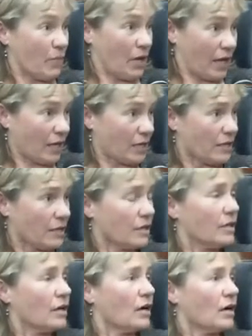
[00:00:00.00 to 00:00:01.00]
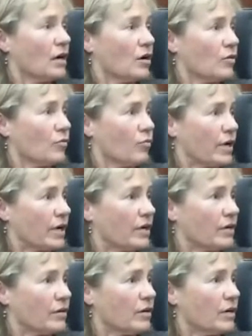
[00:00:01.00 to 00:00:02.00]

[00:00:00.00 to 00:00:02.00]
made, where